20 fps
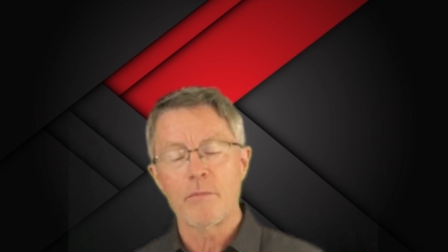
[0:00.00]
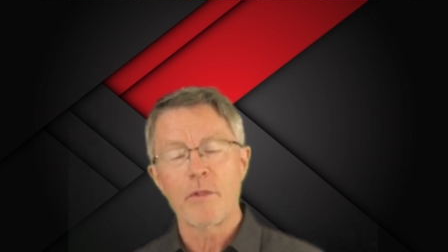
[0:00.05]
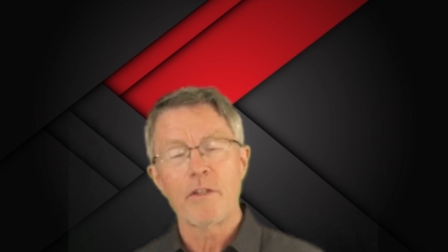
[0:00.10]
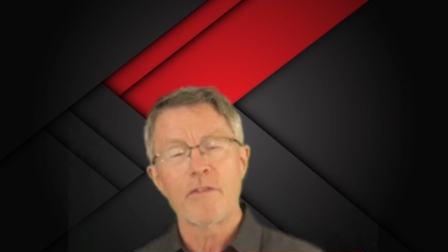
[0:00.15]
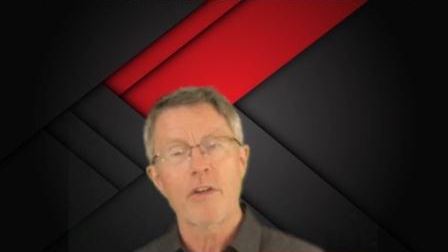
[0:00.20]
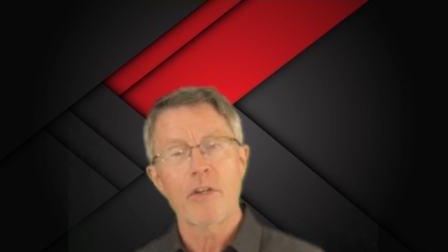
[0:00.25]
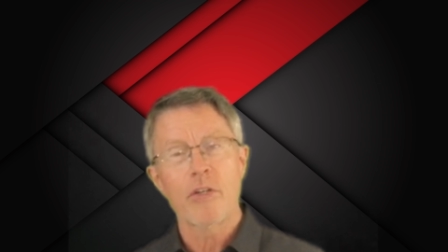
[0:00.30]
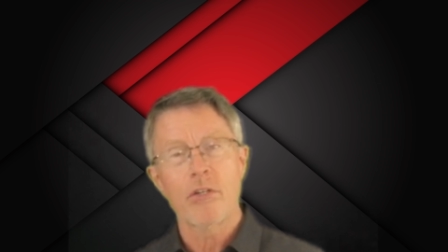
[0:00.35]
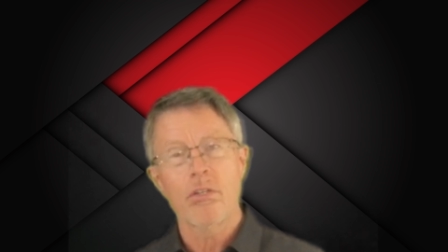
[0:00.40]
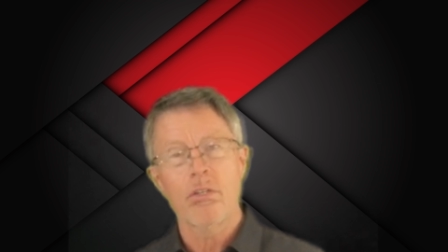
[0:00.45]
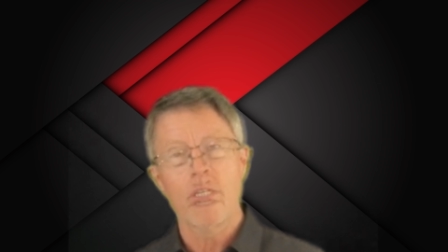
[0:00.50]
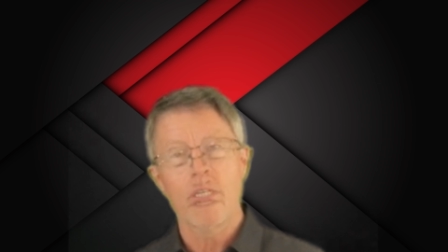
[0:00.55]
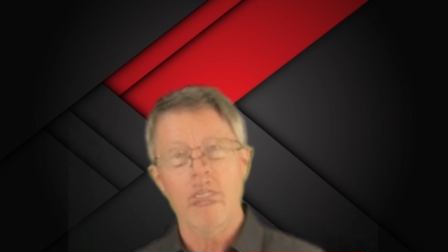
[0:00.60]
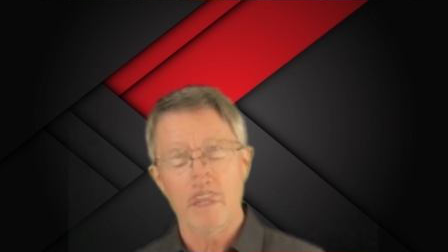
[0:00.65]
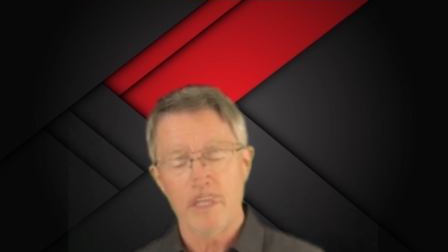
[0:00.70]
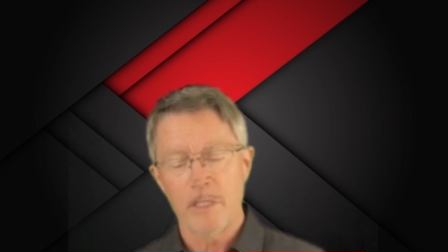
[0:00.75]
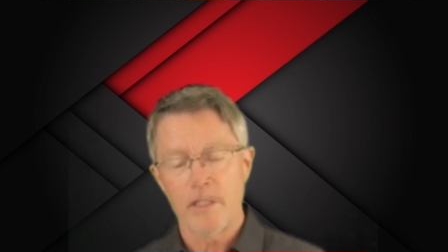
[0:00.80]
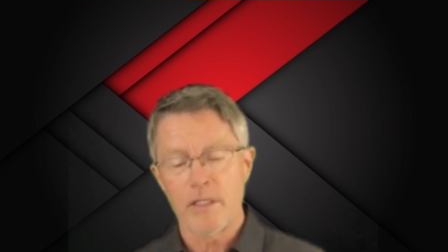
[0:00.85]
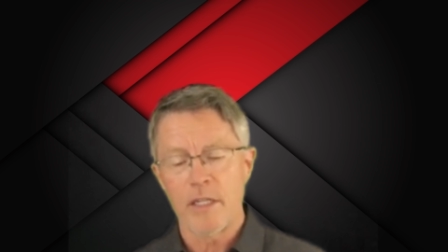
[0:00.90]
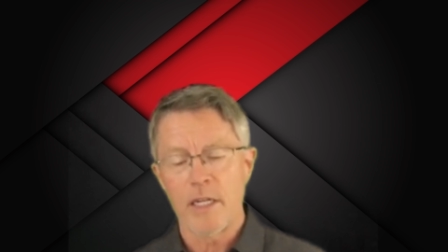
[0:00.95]
You've heard
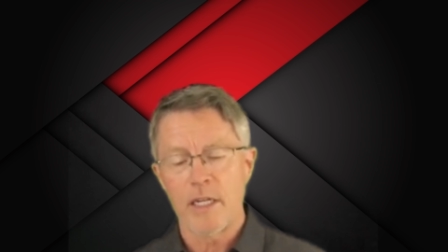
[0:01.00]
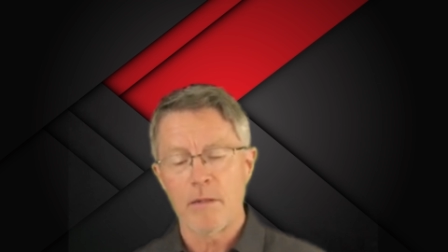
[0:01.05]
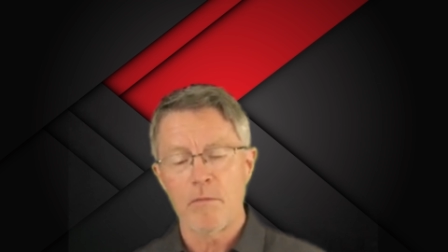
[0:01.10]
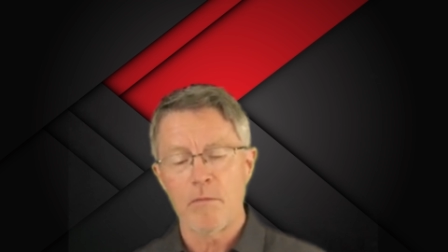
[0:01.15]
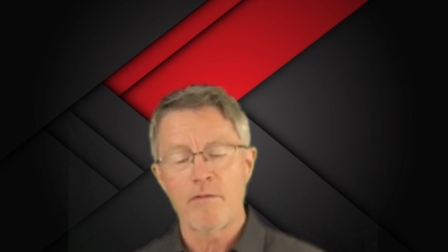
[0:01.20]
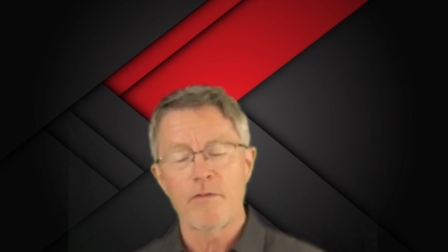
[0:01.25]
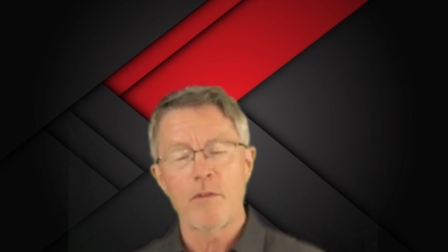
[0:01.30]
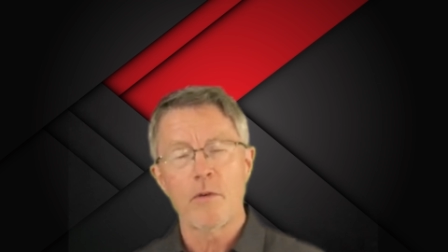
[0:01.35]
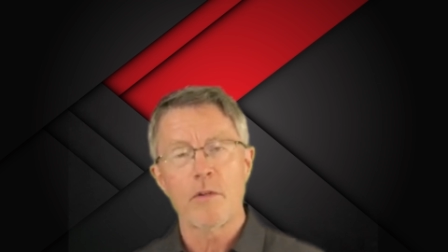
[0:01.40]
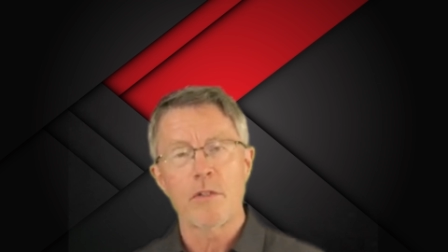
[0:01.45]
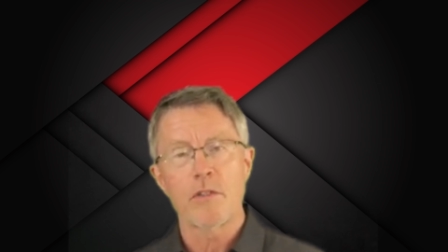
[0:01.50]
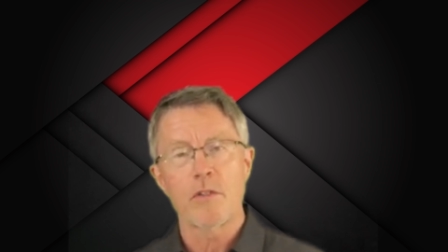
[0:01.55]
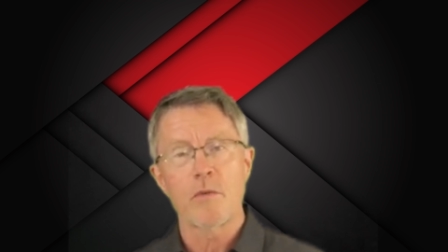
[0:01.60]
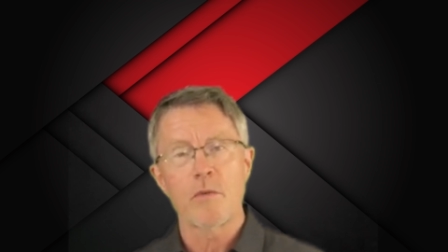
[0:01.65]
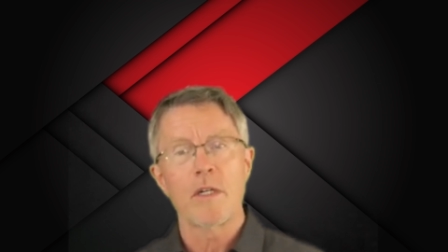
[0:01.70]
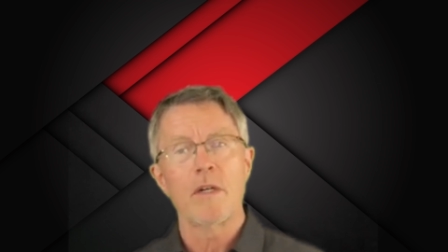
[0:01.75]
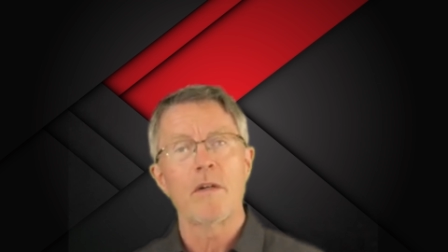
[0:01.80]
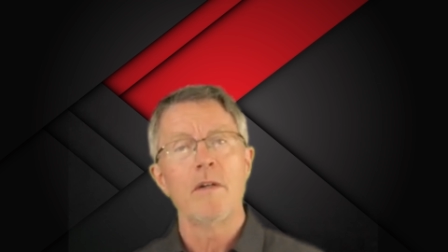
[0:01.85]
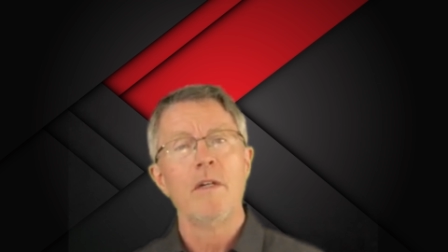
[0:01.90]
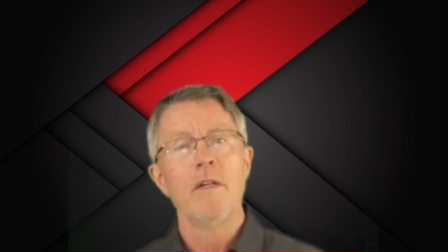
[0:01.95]
his name before as
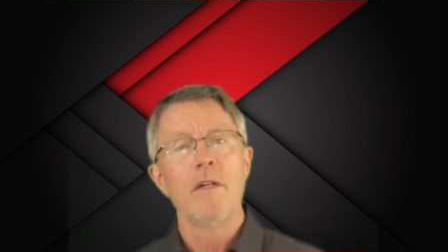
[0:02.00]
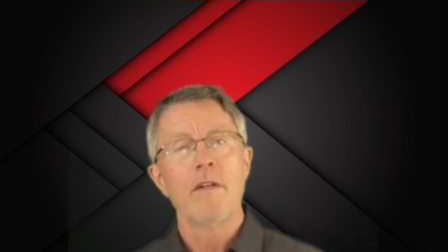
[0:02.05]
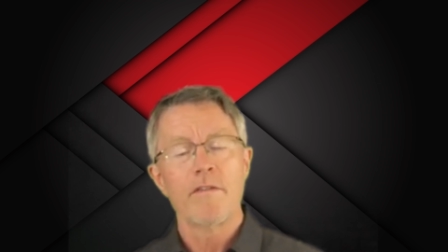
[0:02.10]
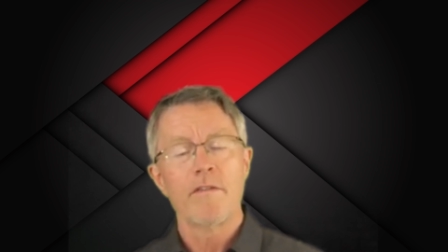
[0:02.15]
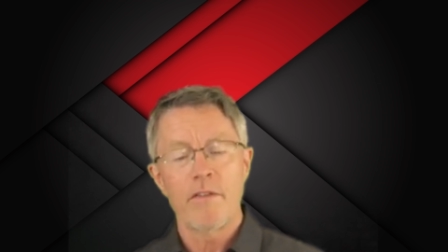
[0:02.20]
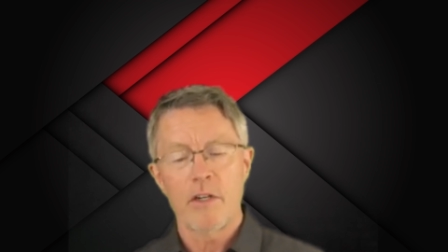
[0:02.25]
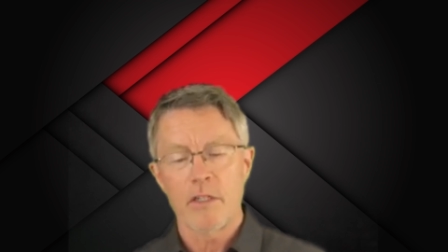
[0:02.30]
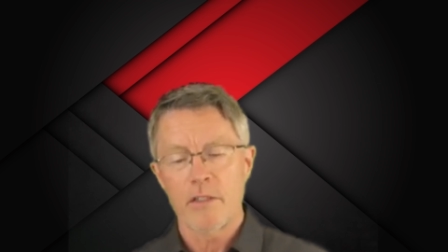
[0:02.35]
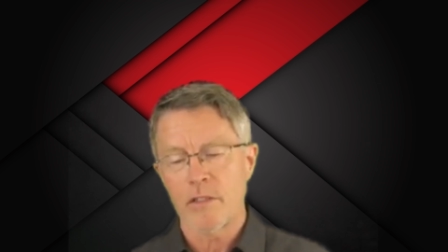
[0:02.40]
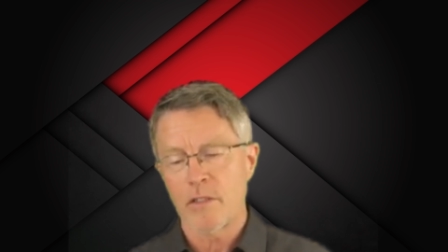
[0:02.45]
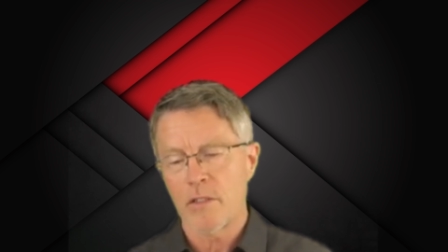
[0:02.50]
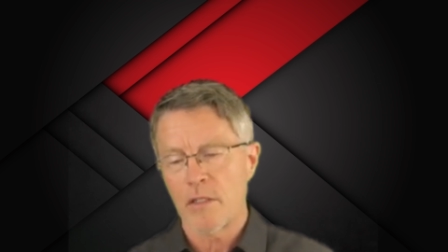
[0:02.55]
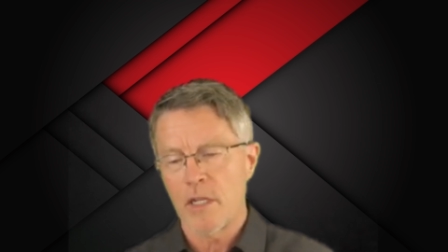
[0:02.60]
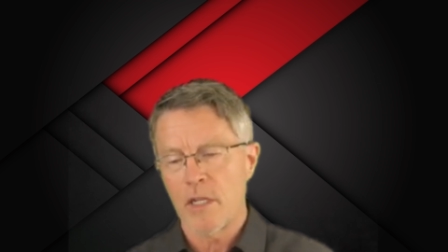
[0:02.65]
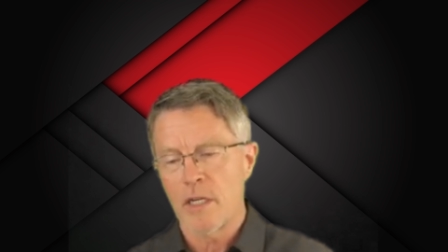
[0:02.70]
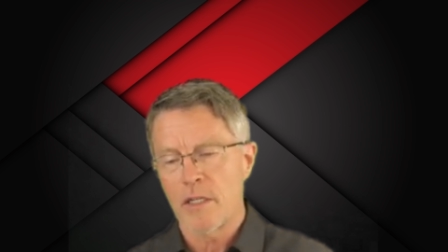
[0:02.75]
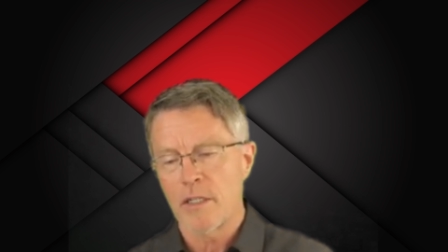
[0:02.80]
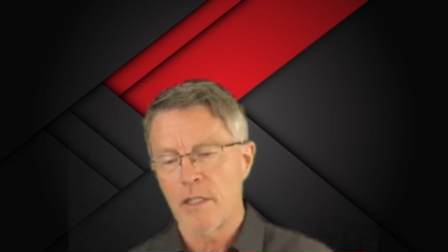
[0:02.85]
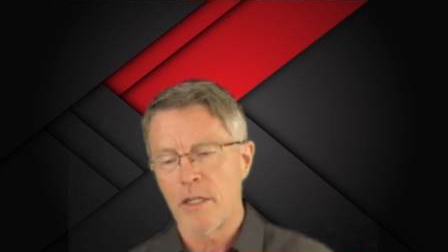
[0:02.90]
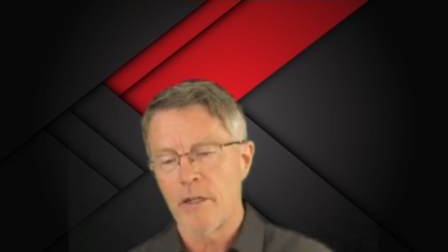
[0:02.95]
well, Valter
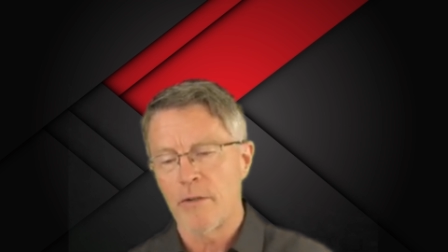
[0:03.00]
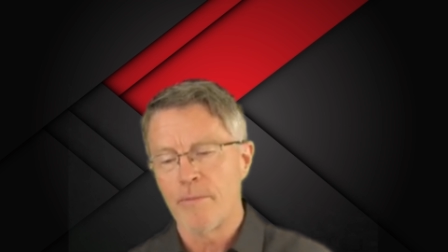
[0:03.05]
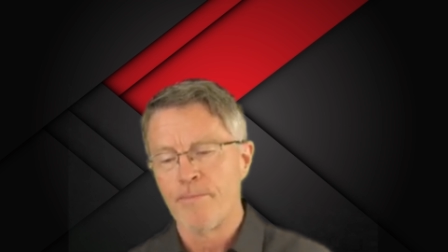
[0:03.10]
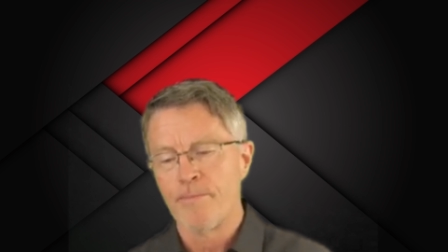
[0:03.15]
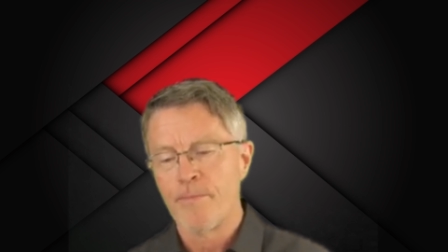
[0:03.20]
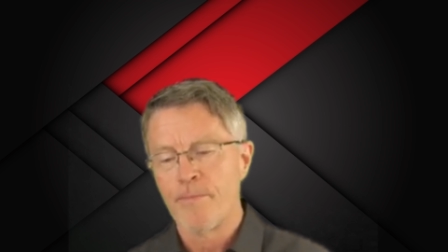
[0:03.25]
Longo.